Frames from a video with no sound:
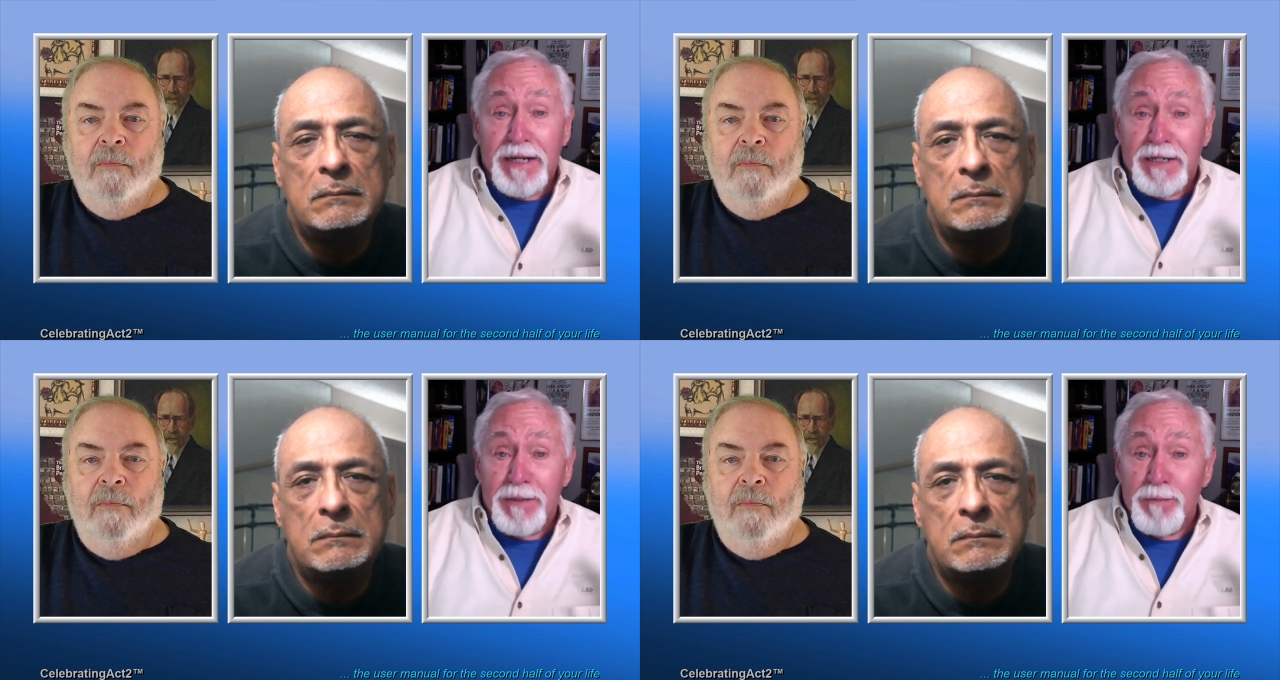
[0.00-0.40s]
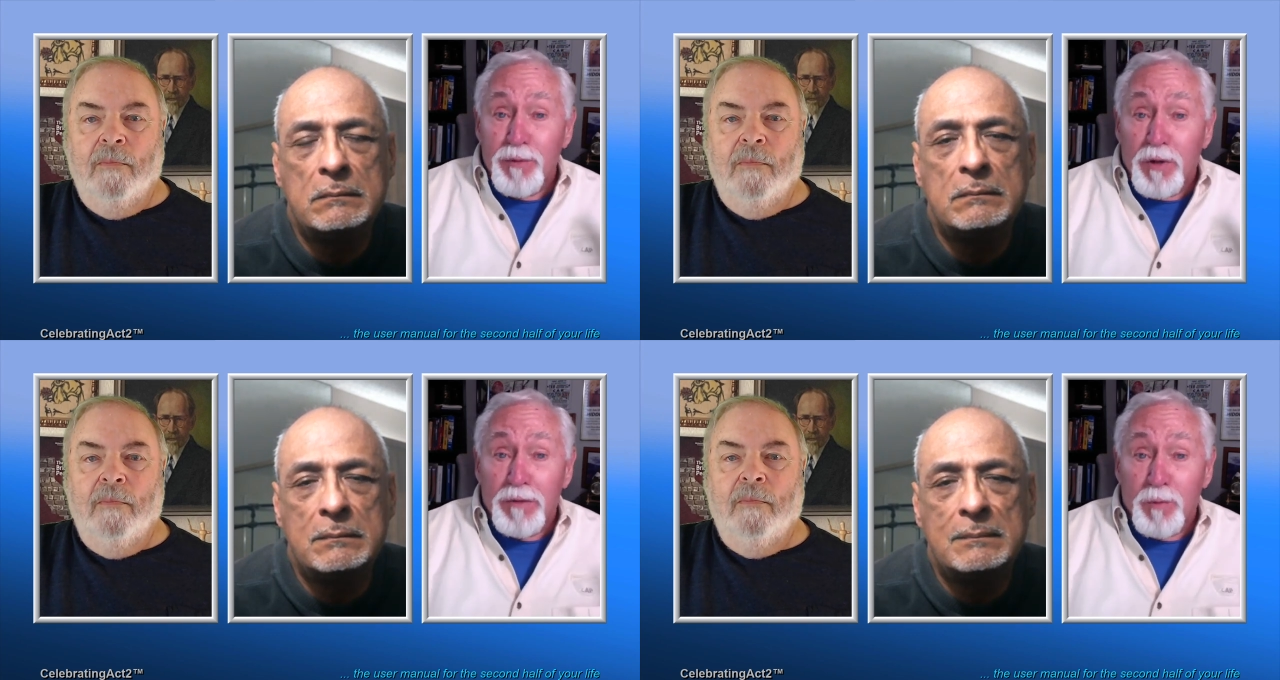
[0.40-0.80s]
Speaker 1: a
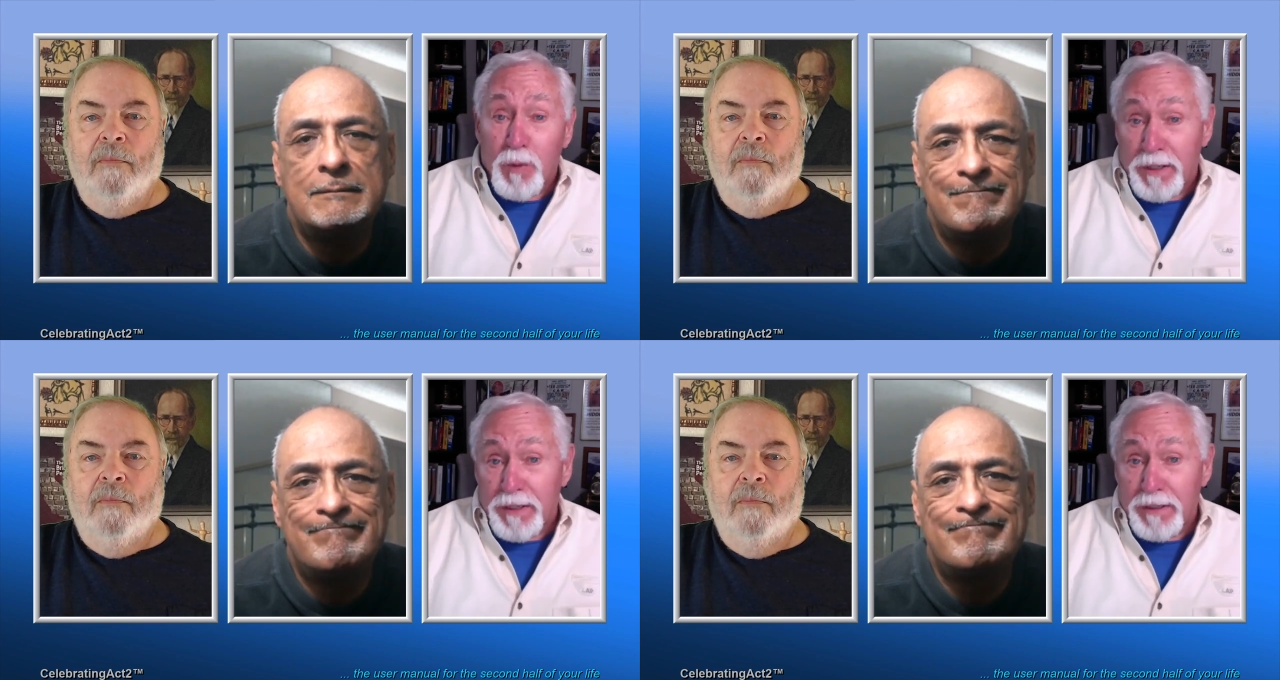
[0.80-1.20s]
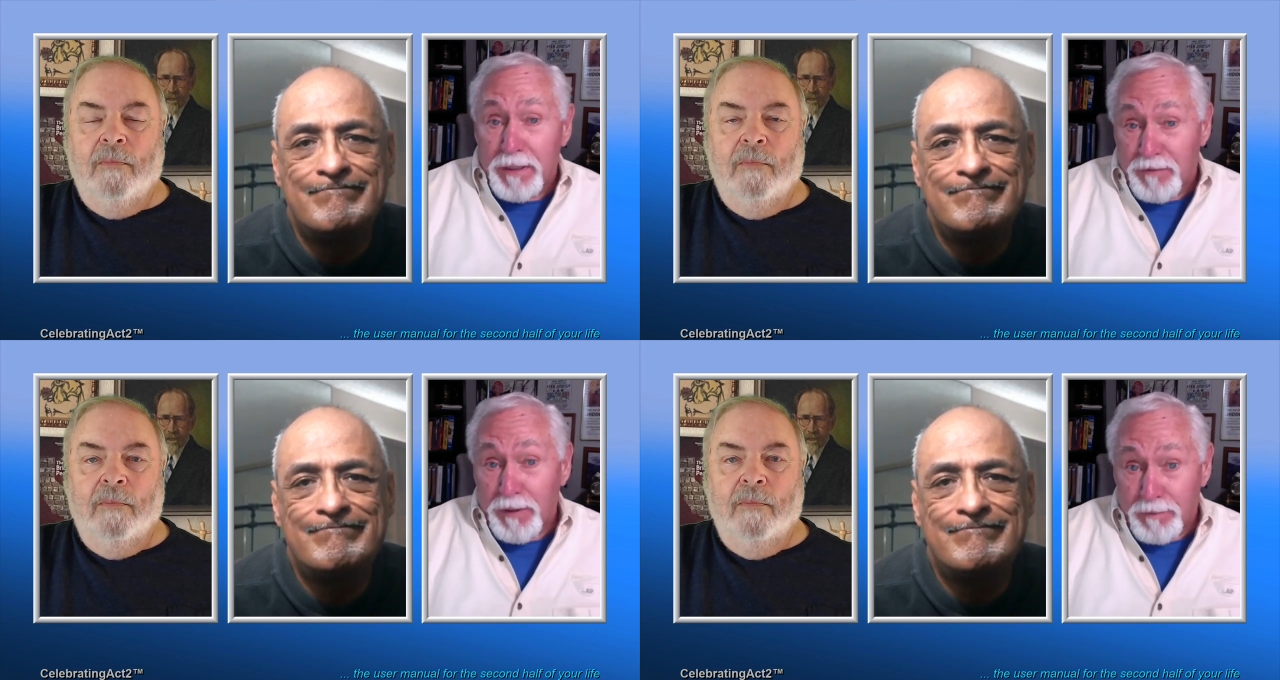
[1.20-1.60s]
Broadway,
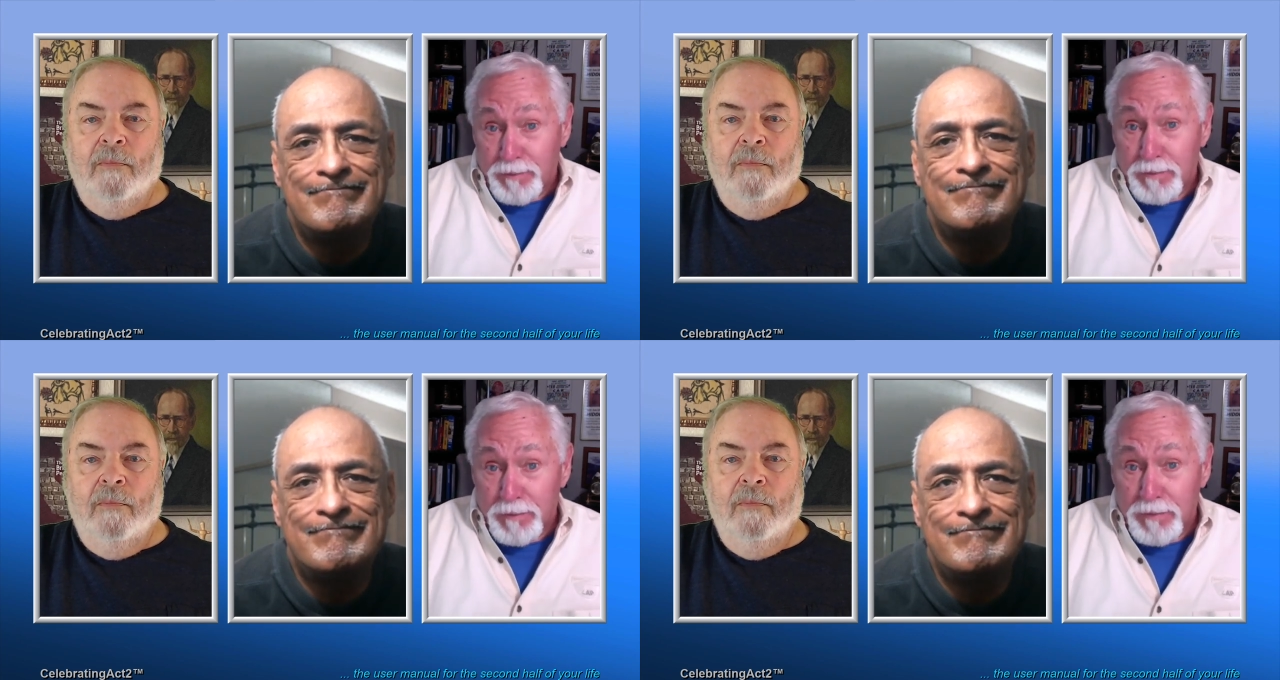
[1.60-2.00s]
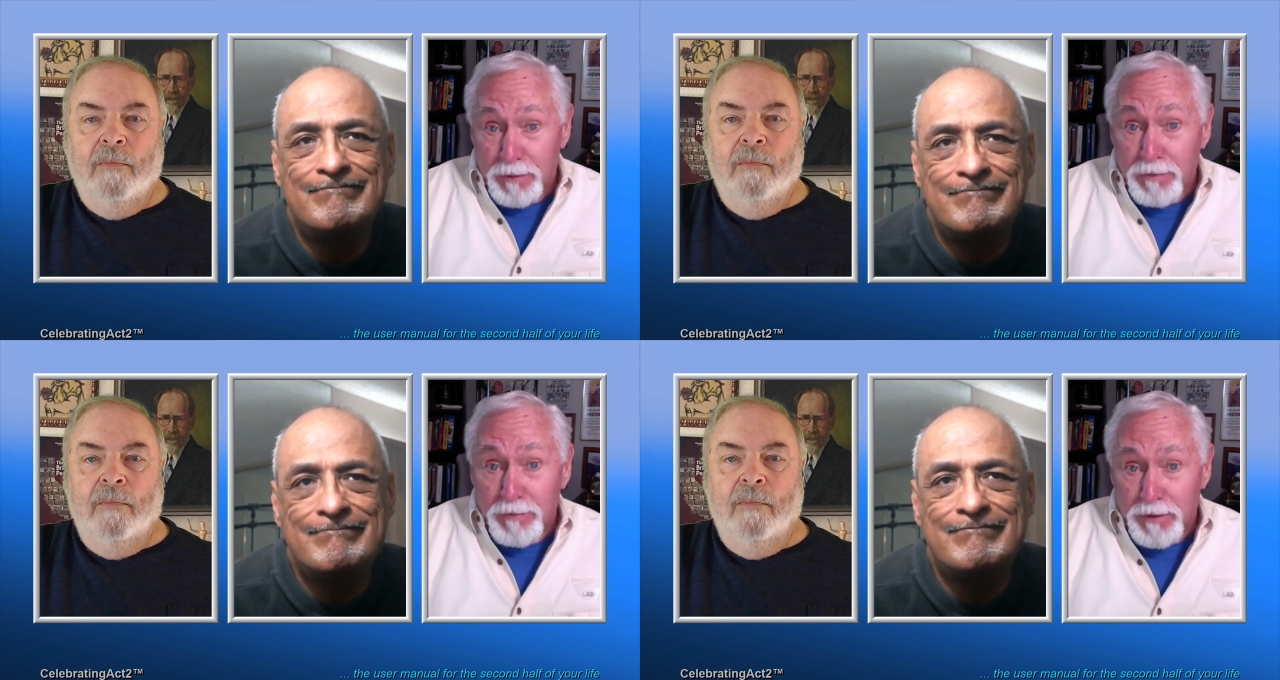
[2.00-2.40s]
a very
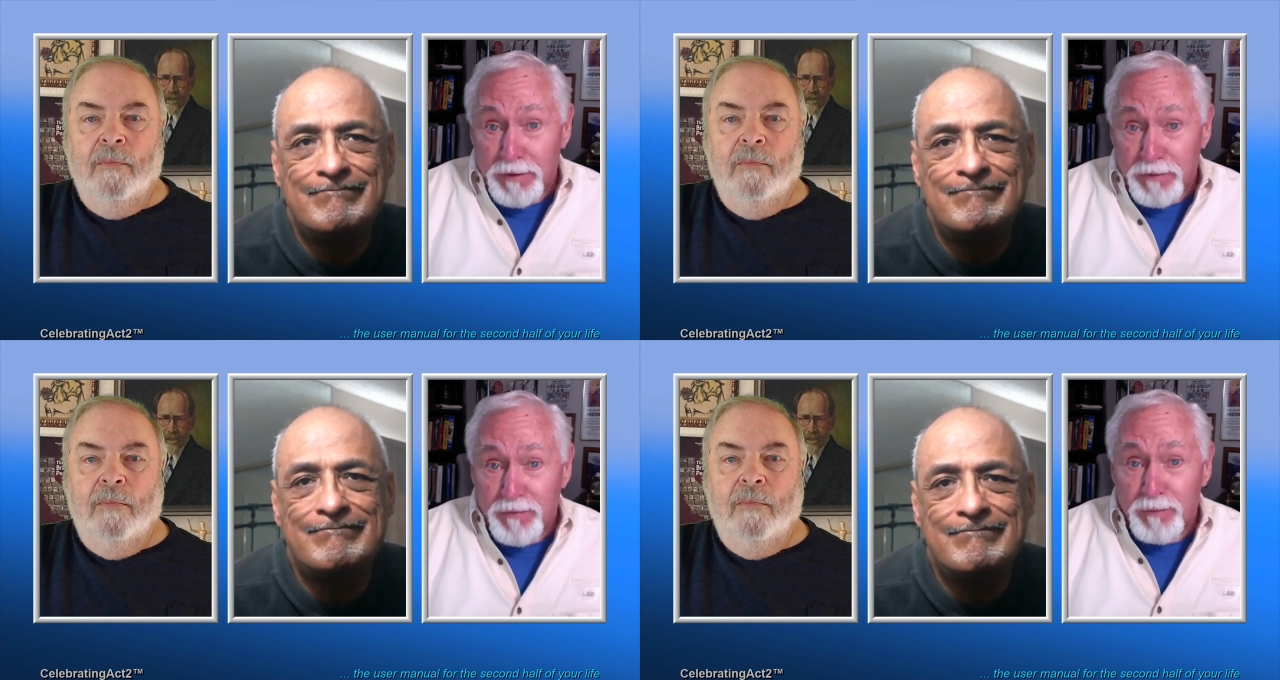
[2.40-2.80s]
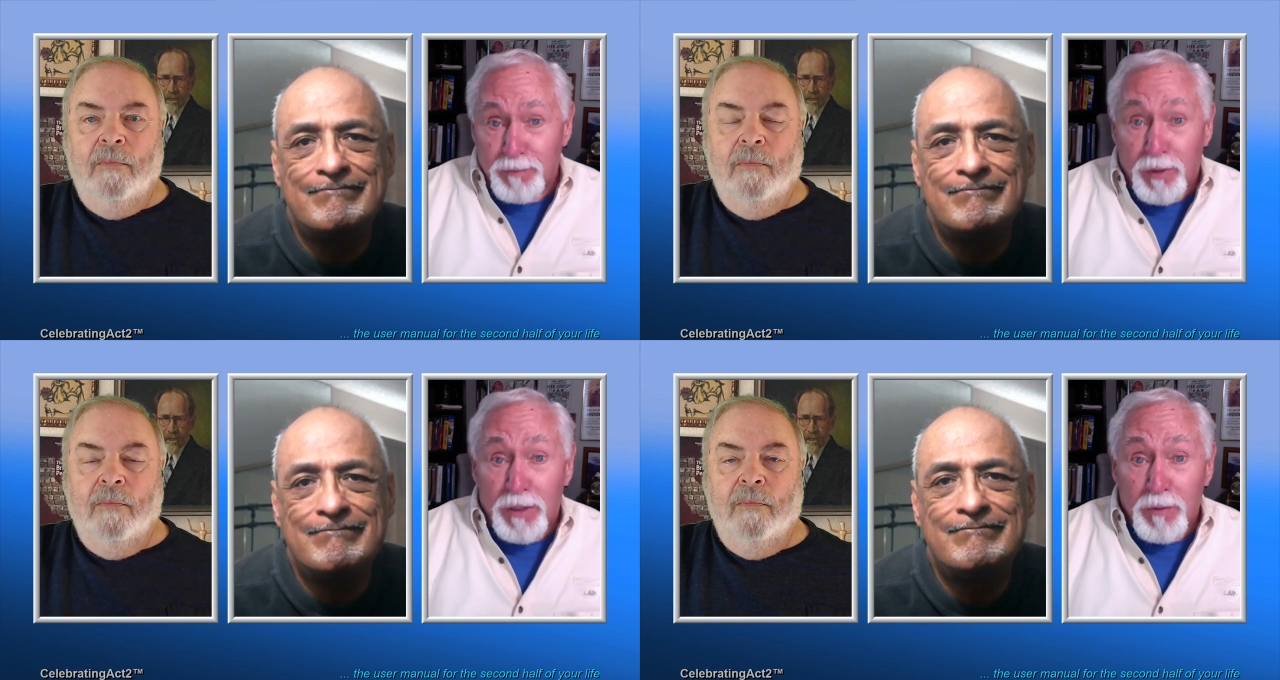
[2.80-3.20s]
lucrative